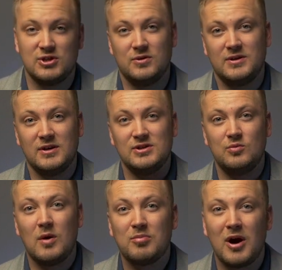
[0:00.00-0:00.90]
So it tells you
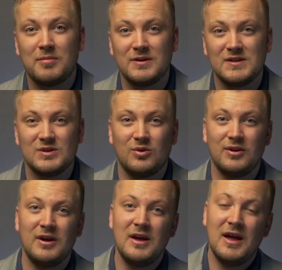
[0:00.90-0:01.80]
what properties
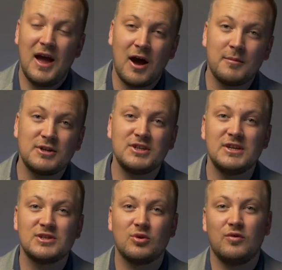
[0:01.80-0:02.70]
sold, how much they
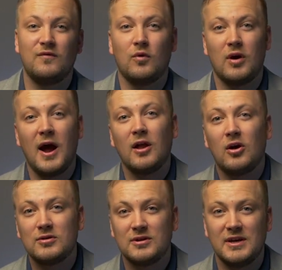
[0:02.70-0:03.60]
sold for, how
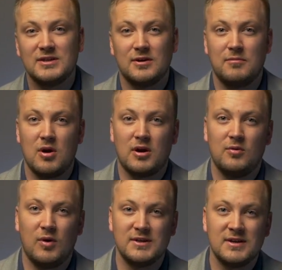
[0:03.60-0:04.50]
long their days on market
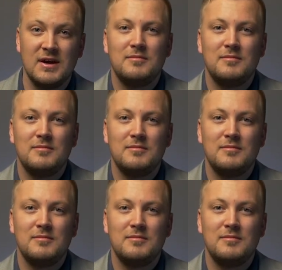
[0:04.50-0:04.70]
was,